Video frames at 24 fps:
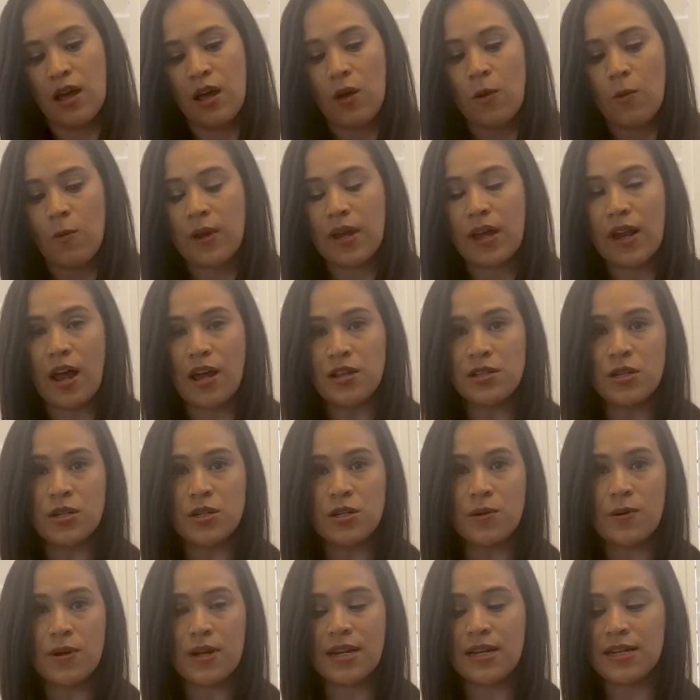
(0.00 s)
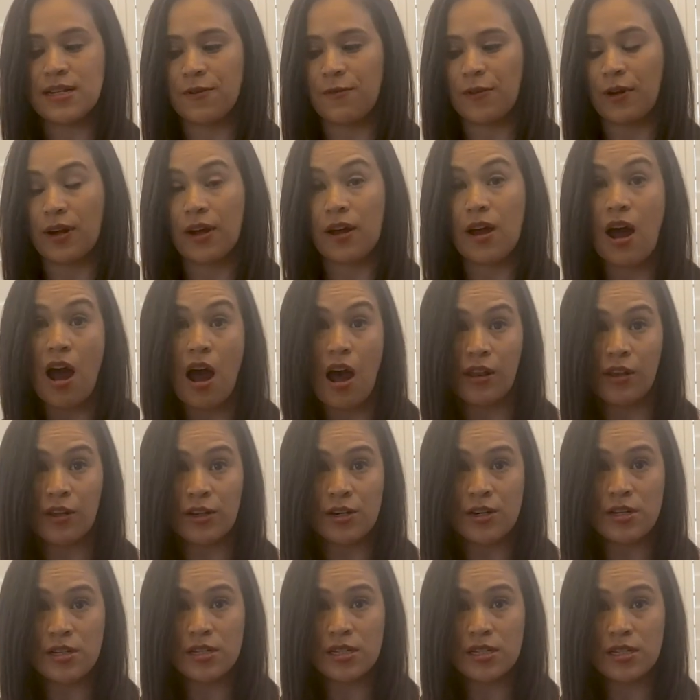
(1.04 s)
We can also do it in different
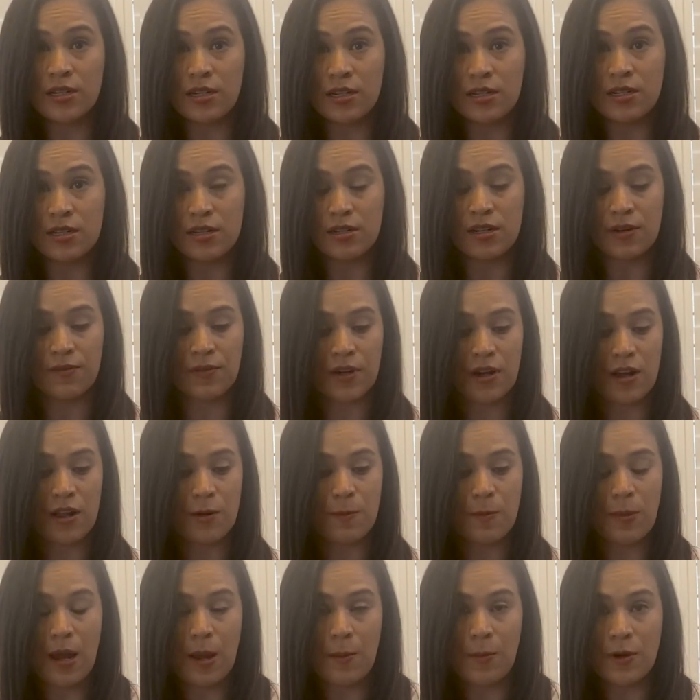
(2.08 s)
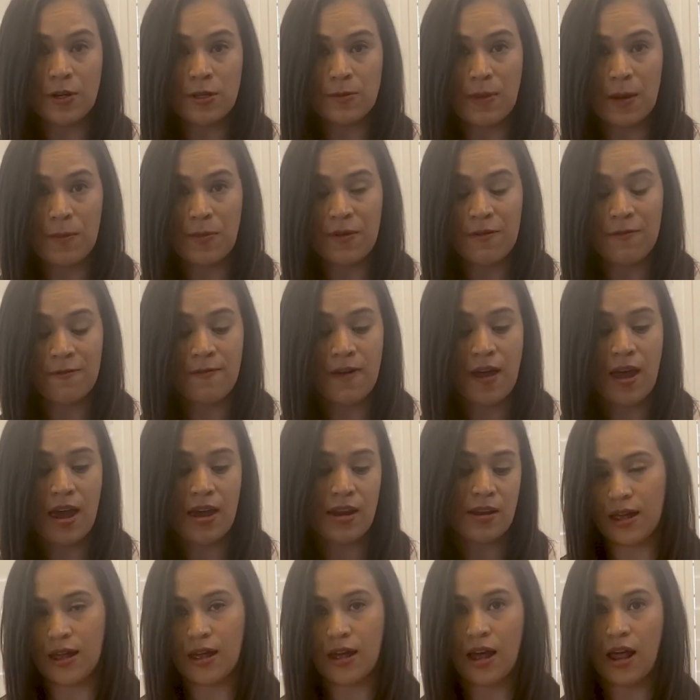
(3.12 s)
colors, so different colored papers might be
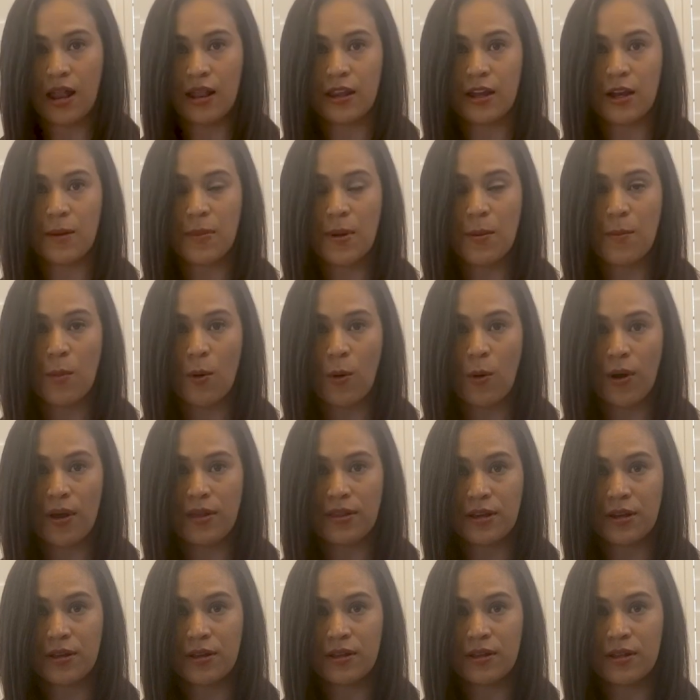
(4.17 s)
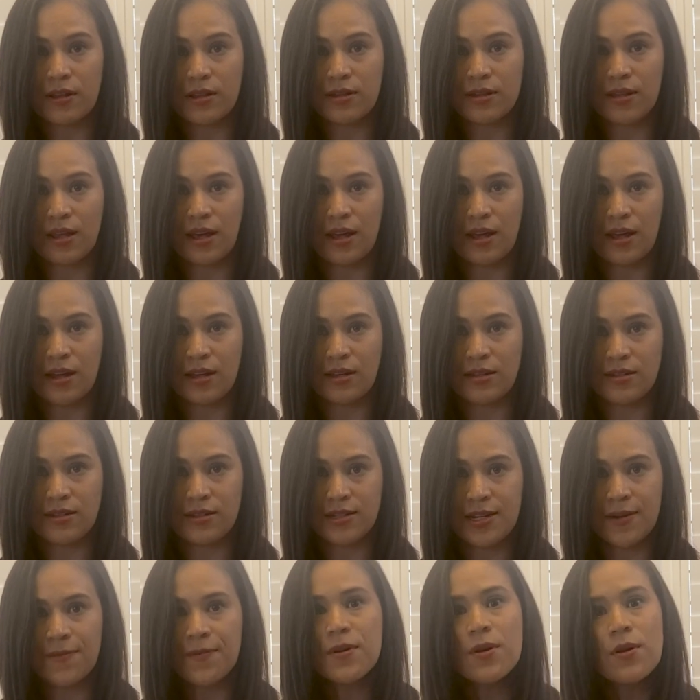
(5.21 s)
fun, a little bit more on the
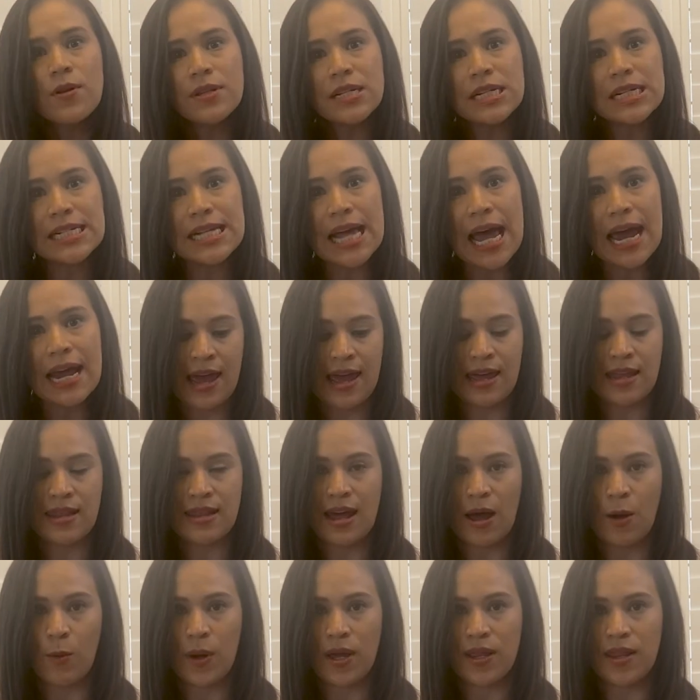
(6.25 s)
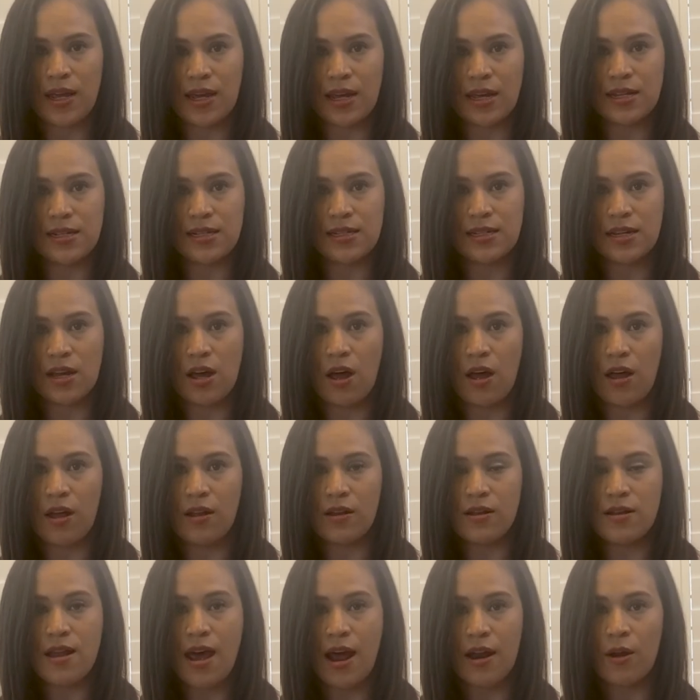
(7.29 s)
difficulty side, and that way they can still
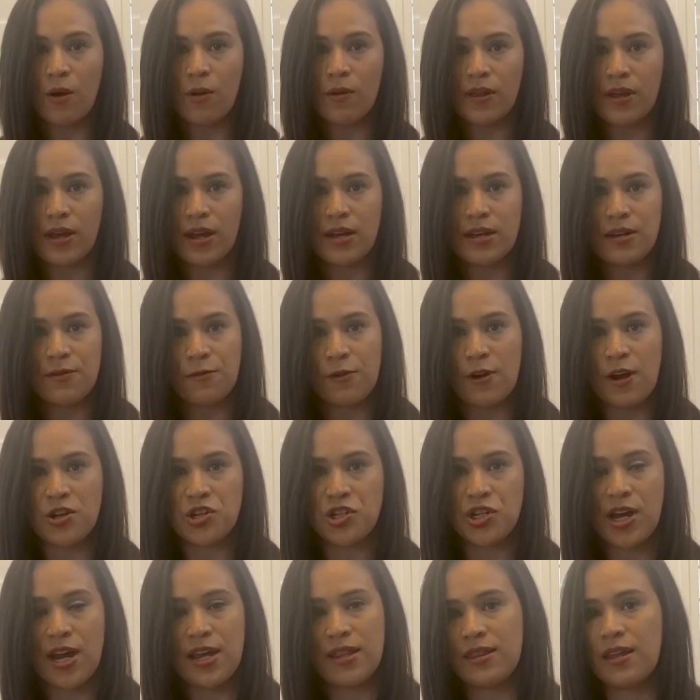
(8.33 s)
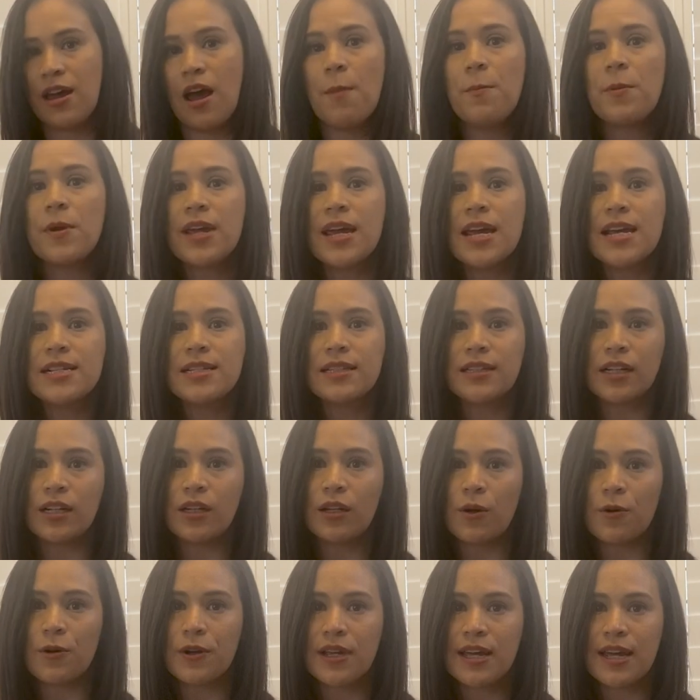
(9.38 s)
not only differentiate the uppercase and the
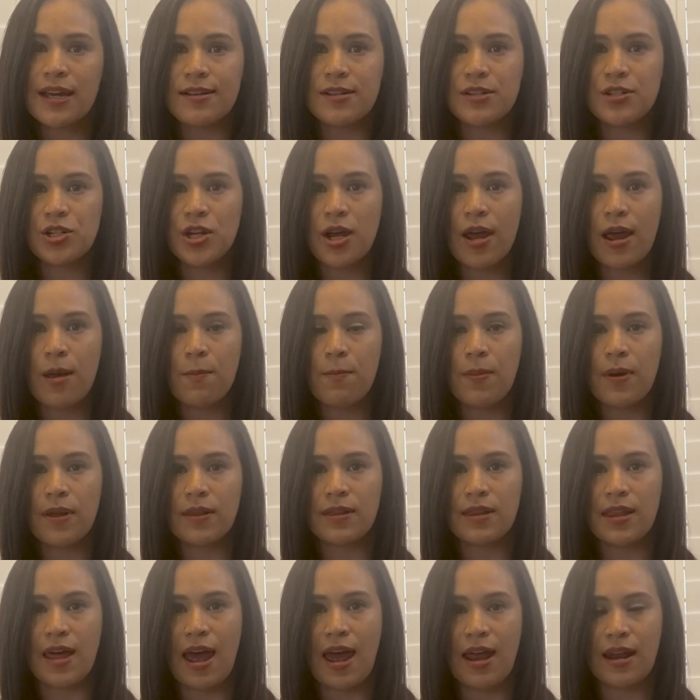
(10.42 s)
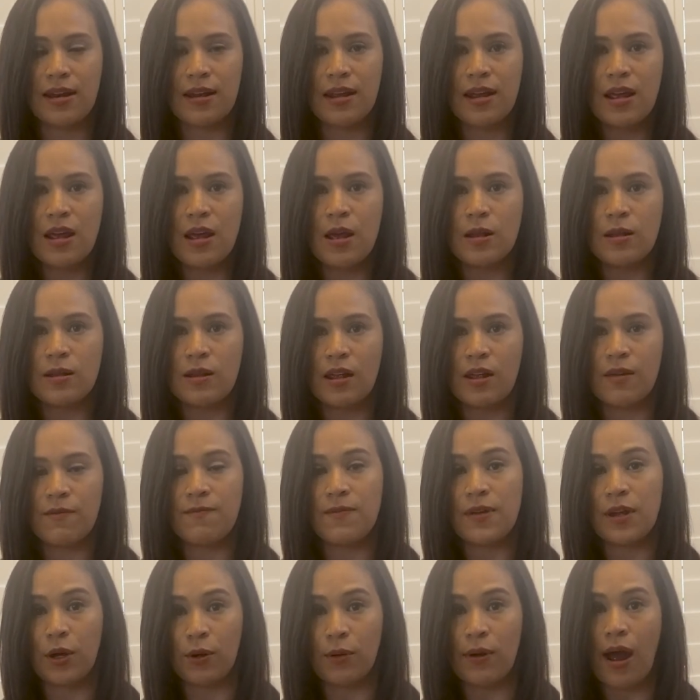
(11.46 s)
lowercase j, but then
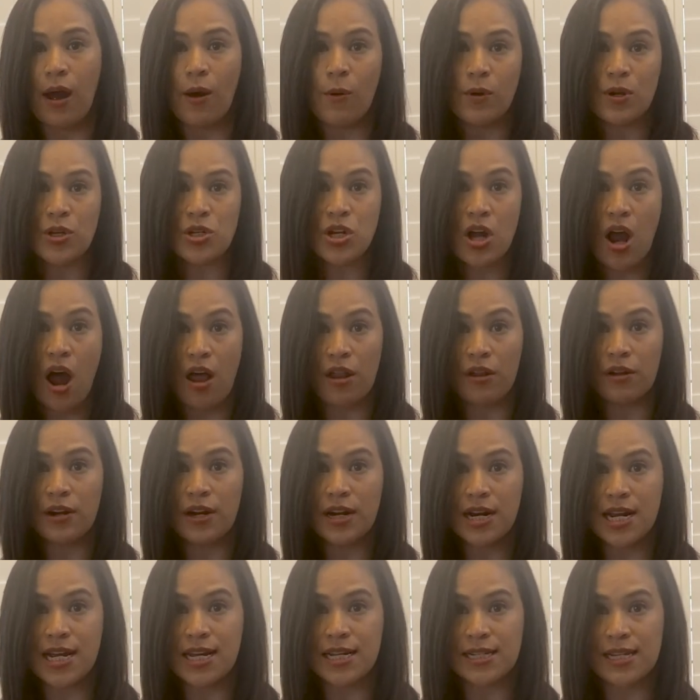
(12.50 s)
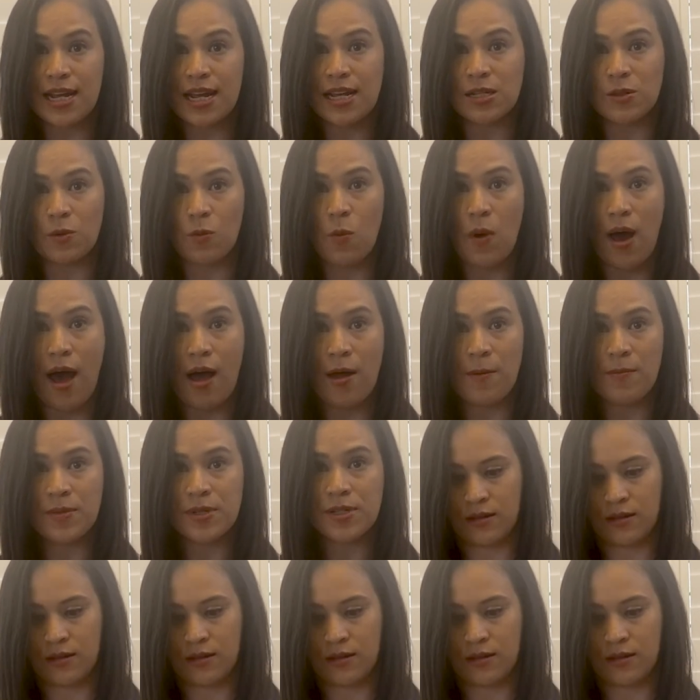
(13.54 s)
figure out which color it is as well.